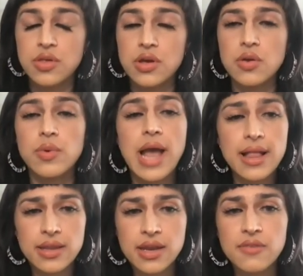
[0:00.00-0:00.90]
the
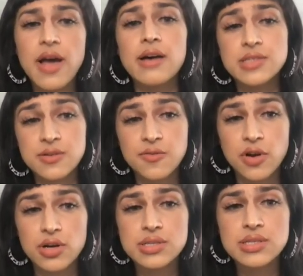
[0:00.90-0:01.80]
reality of Housing
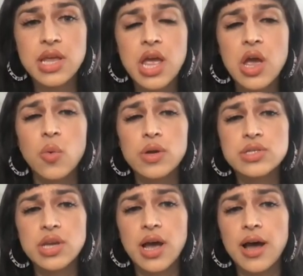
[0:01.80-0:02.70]
First,
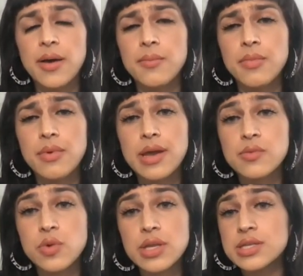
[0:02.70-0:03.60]
which um, it
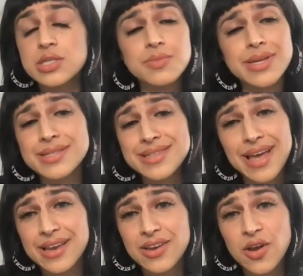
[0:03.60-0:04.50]
really just means
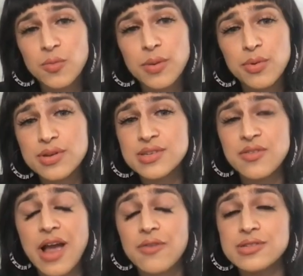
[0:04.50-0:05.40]
that, you know, people
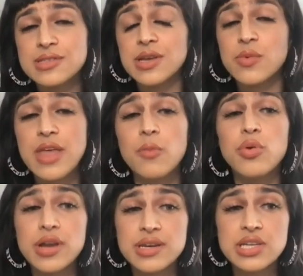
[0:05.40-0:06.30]
deserve housing without
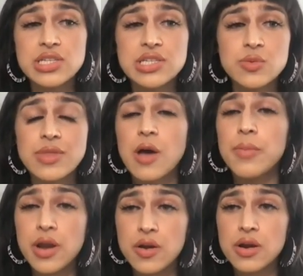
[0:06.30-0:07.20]
preconditions, without
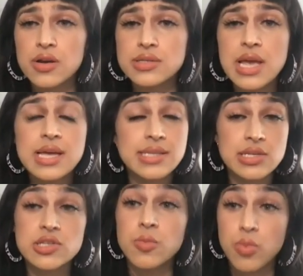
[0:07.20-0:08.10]
barriers
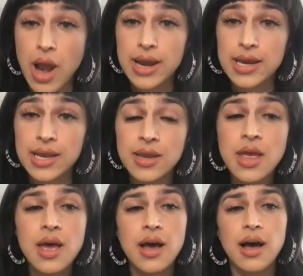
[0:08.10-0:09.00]
such as sobriety,
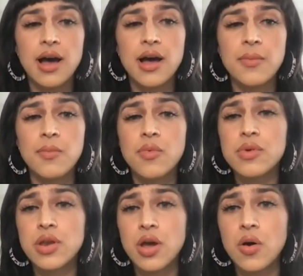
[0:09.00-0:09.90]
um,
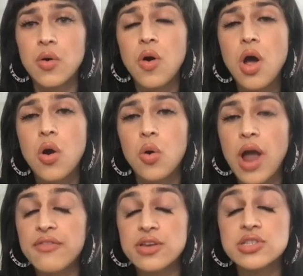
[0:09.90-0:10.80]
you know, or
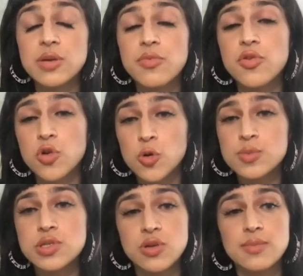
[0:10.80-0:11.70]
having to jump through
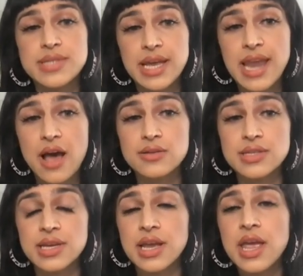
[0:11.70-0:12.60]
hoops to obtain
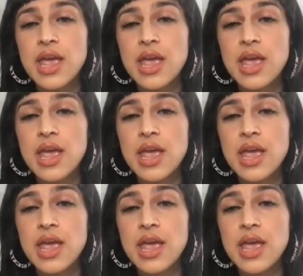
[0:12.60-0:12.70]
housing.